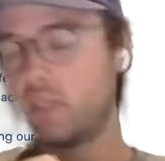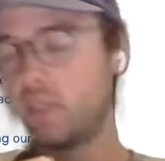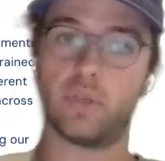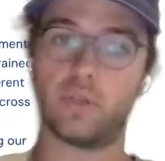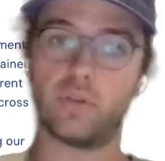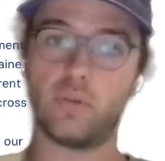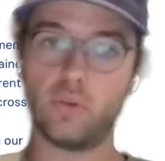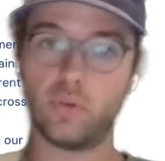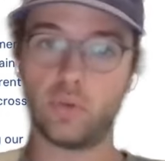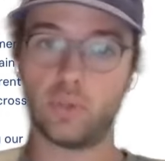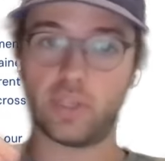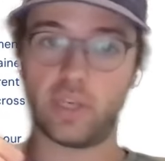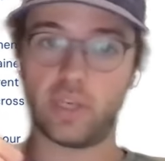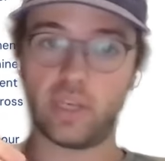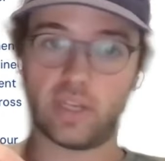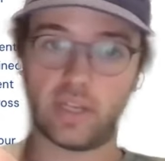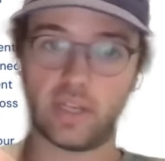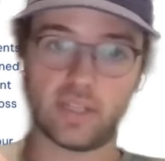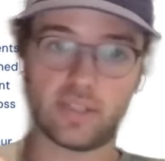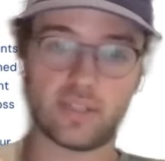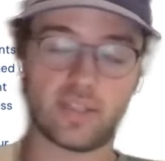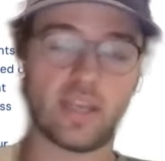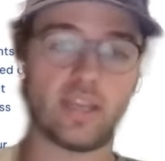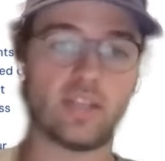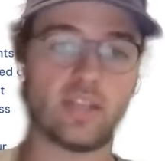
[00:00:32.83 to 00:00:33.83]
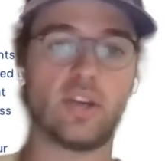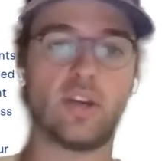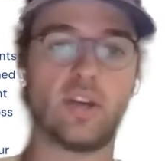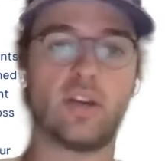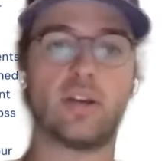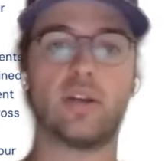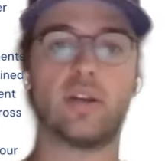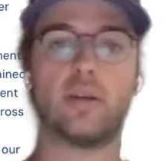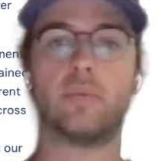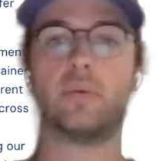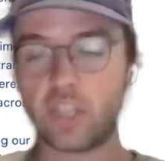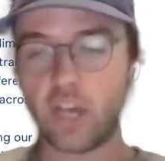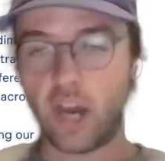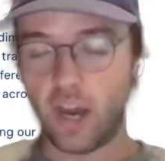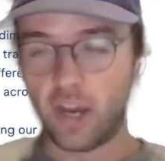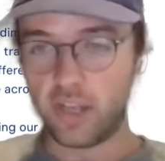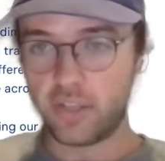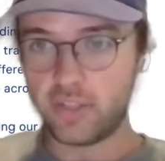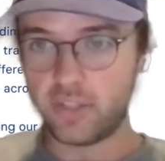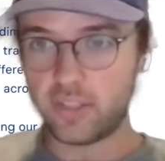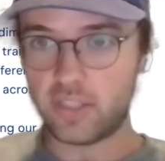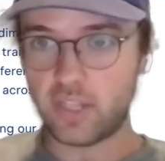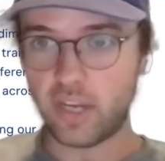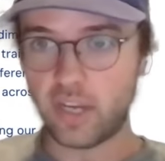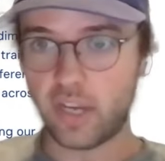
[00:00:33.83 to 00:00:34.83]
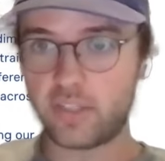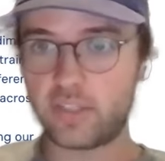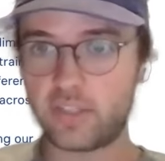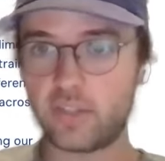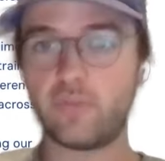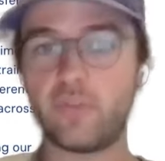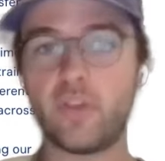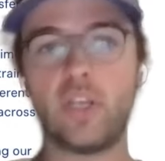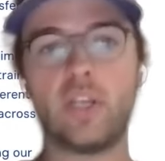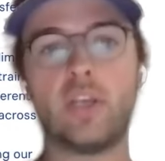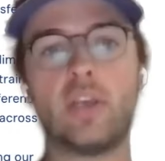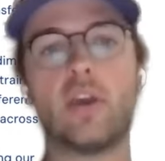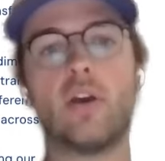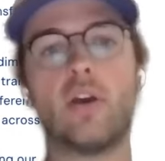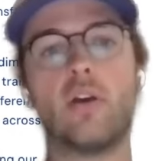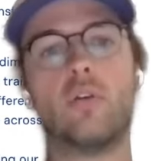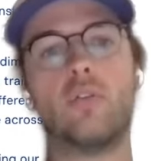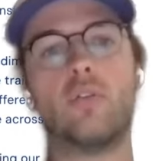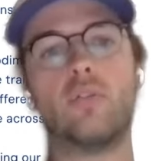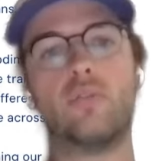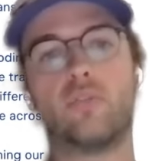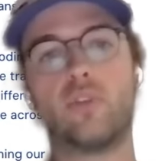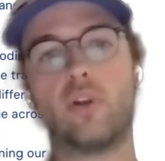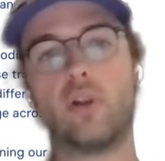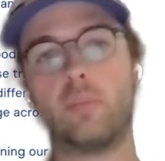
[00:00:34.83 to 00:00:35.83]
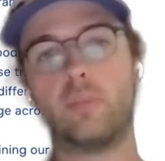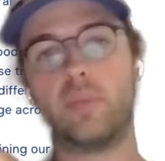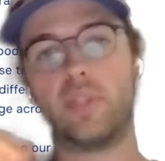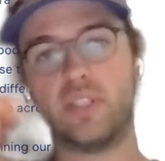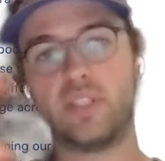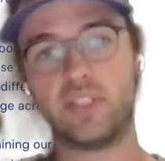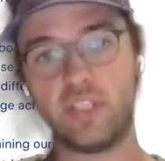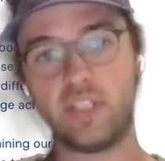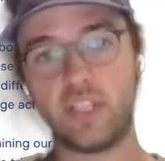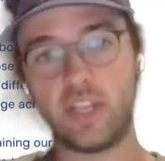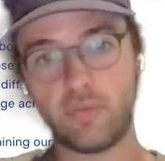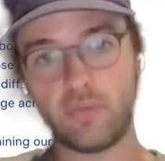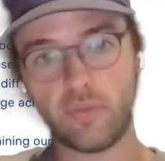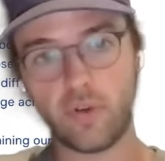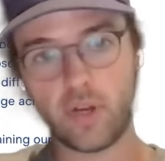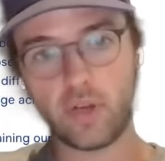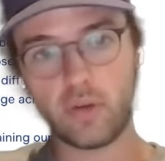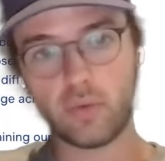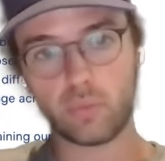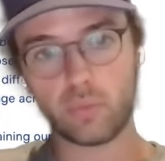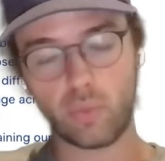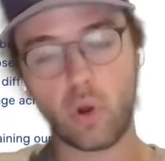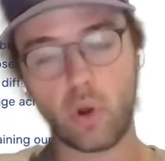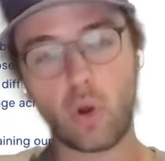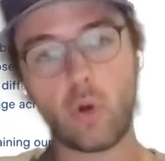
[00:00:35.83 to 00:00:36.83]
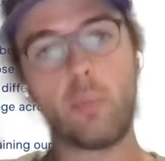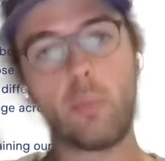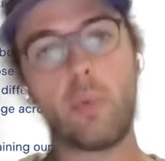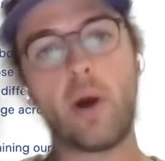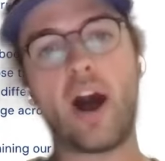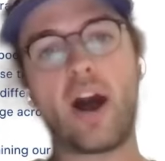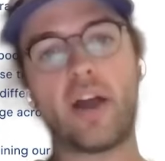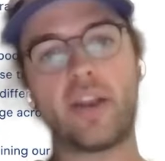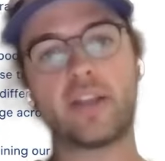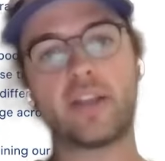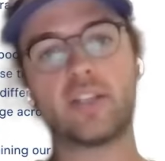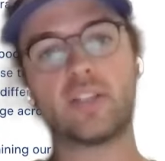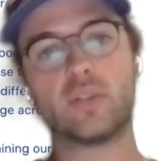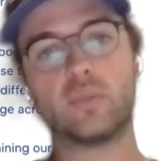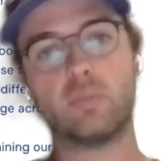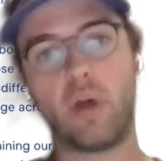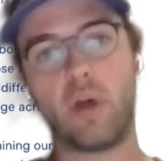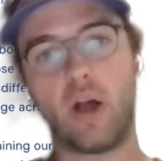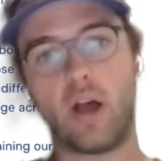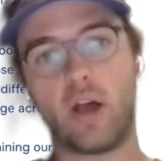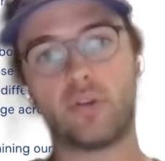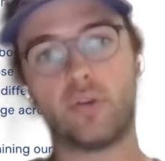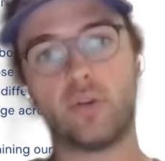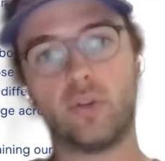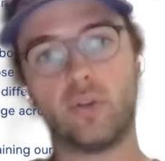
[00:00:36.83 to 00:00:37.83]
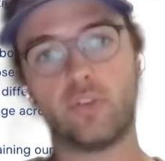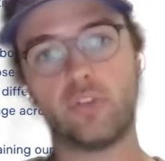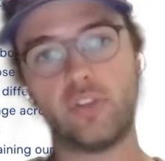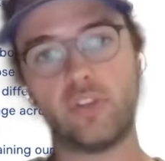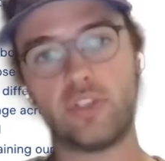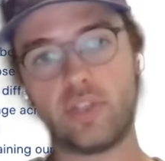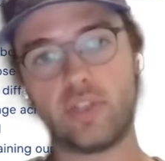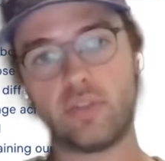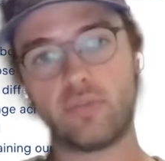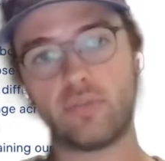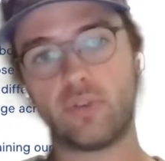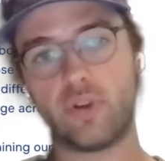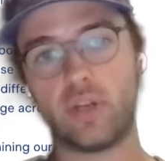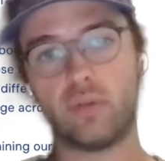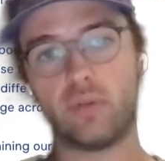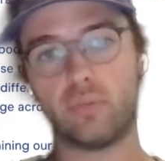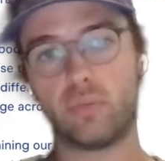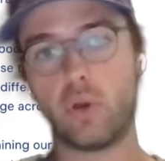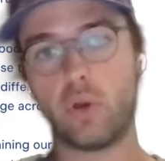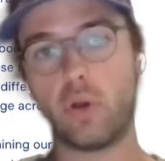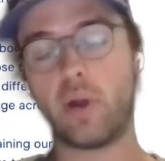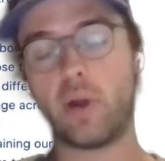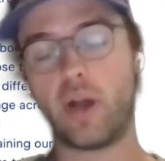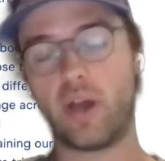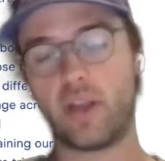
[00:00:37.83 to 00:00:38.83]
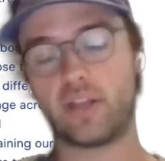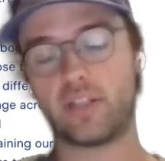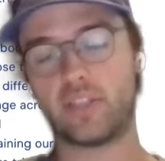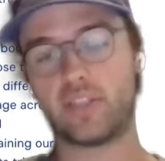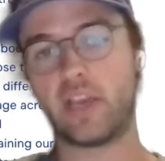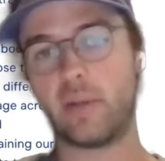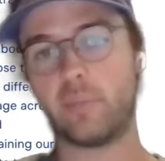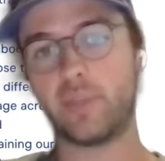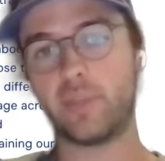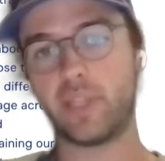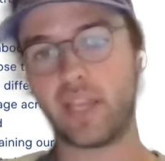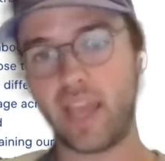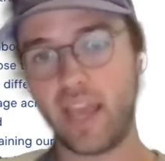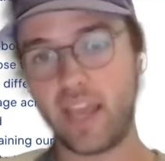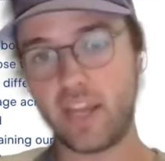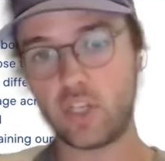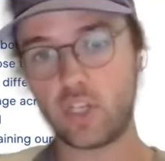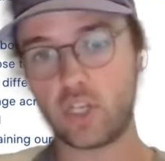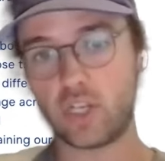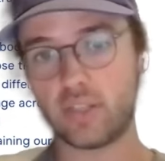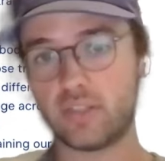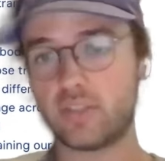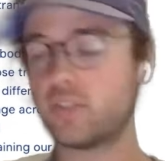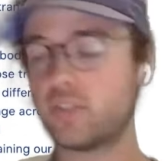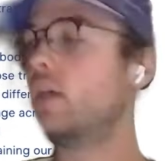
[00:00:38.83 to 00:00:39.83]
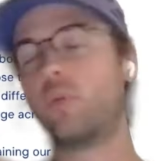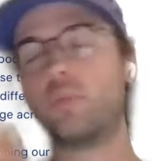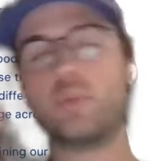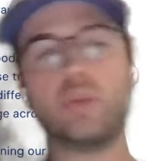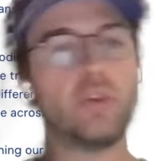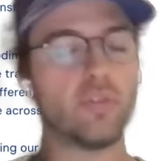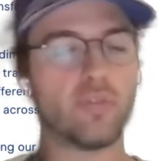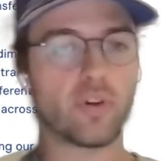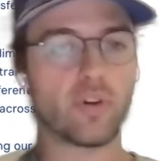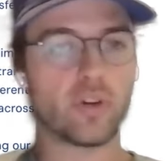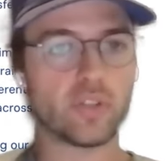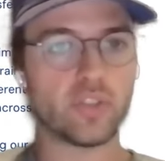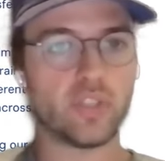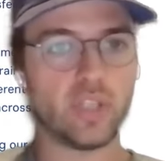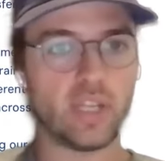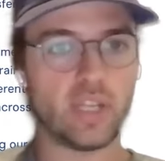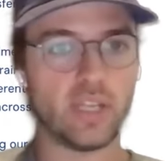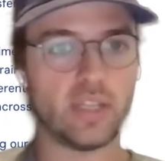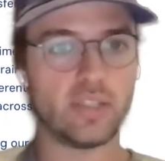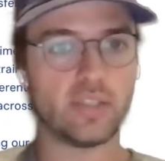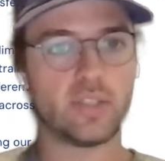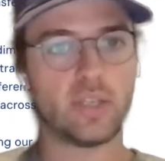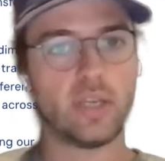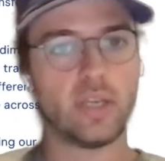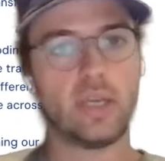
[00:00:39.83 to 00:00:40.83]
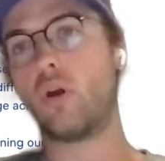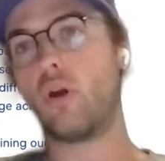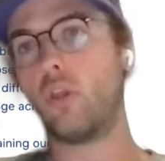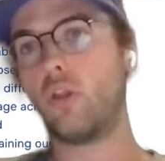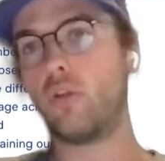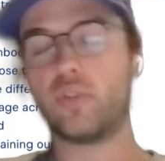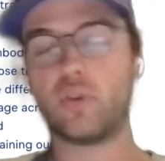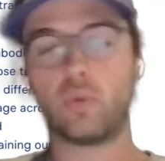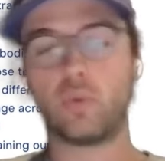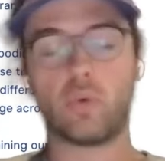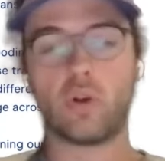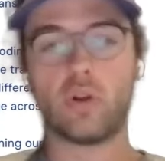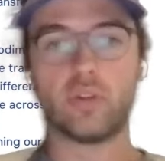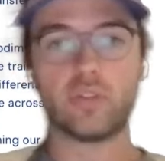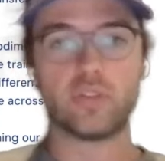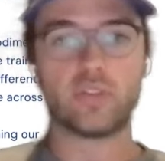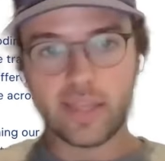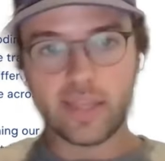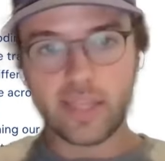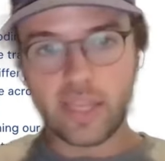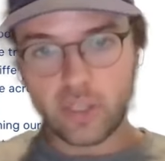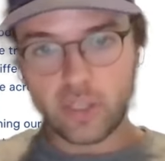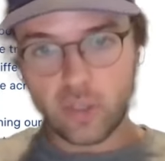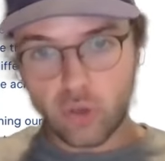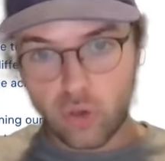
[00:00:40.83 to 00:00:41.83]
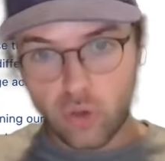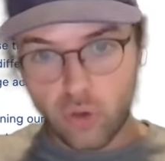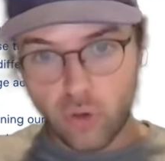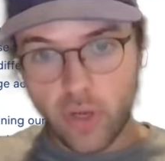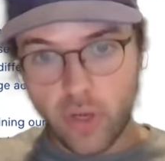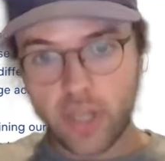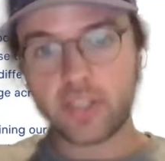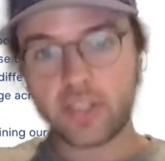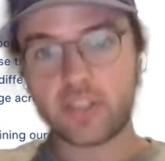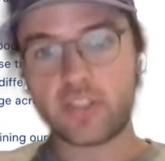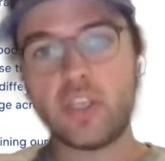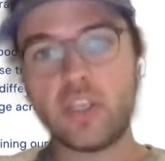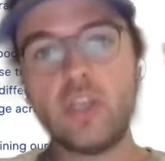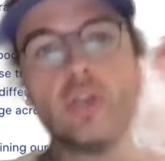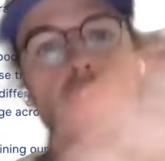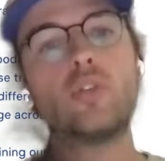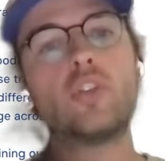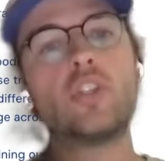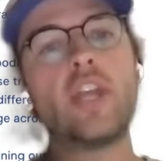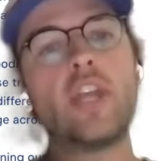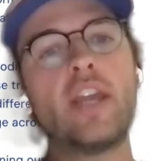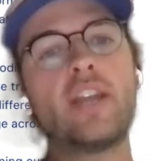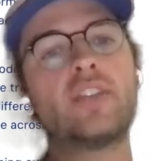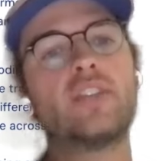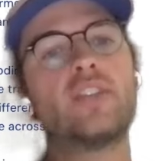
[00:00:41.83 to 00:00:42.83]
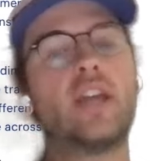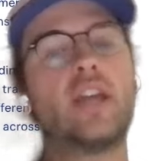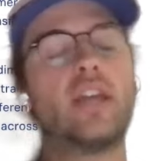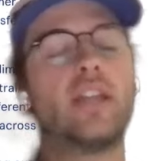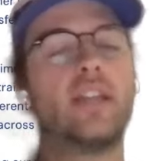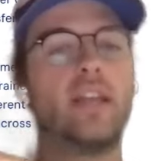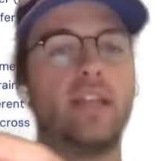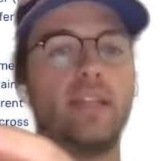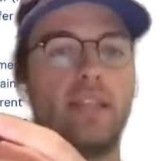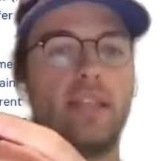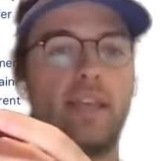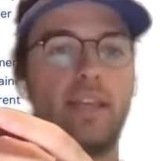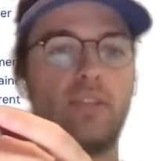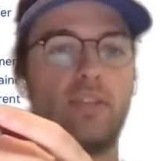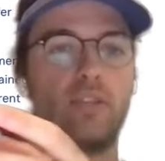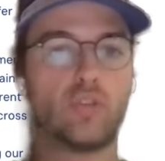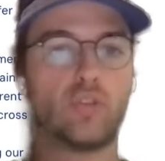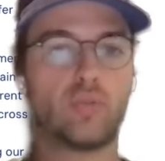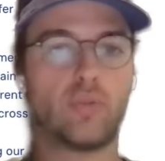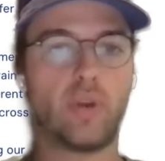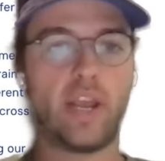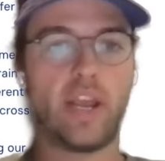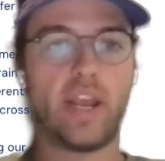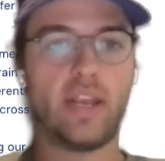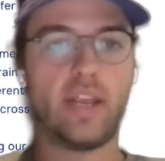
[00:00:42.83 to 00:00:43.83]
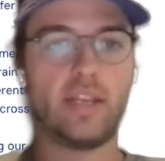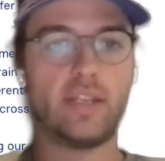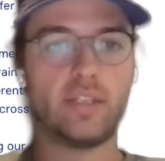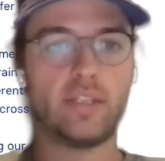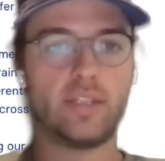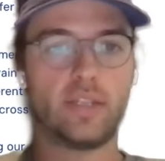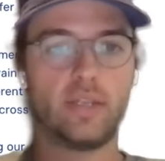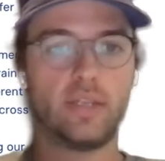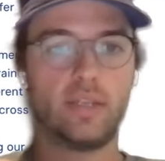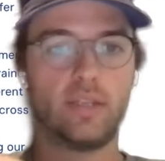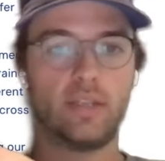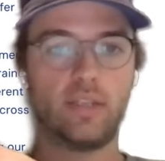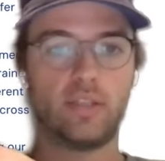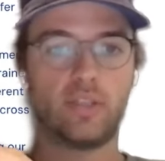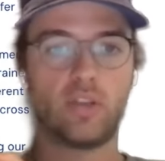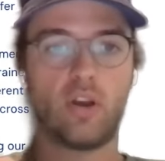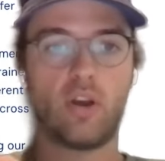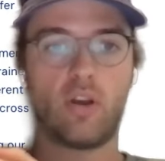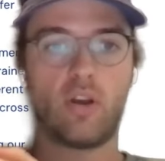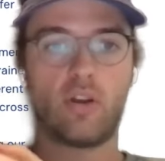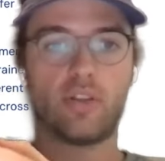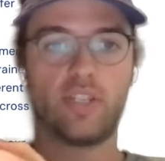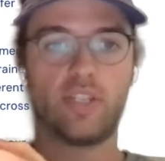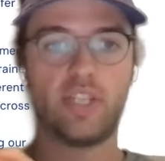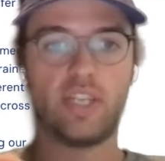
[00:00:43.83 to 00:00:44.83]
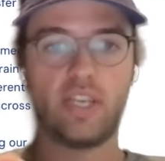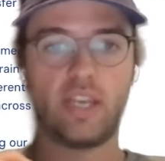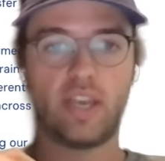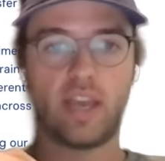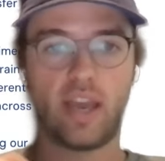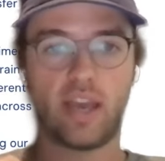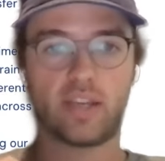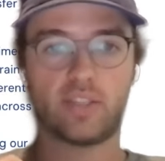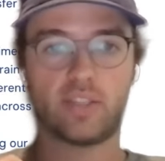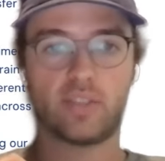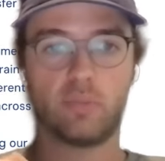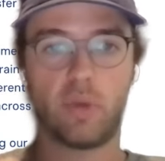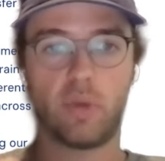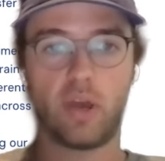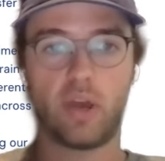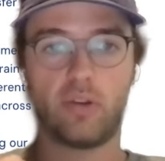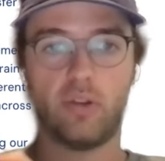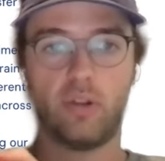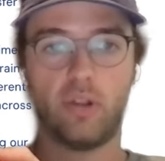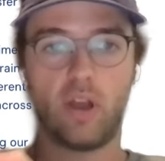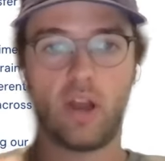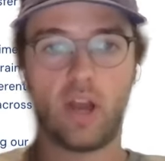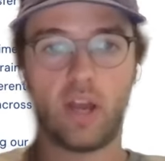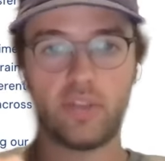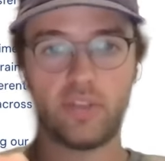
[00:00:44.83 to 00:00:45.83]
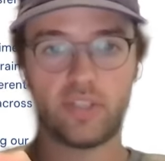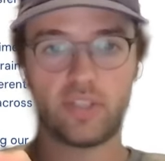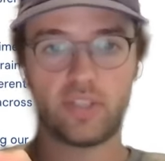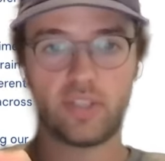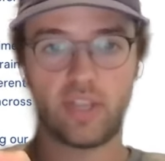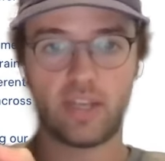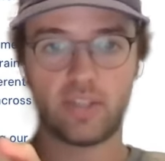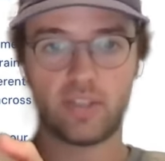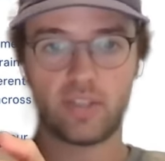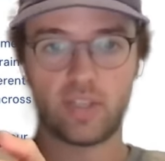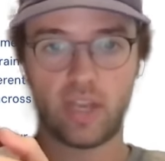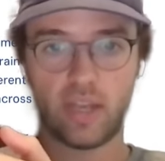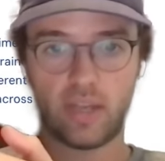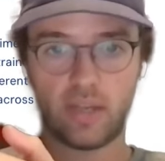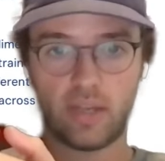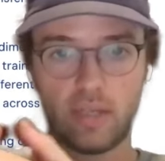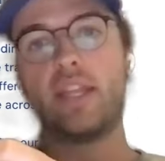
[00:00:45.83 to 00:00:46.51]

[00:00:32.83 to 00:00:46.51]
What Google did is they took tons and tons of video from different robotics models and different robotics applications from universities all over the world. And they created this huge data set and they trained this RTX model on this data set.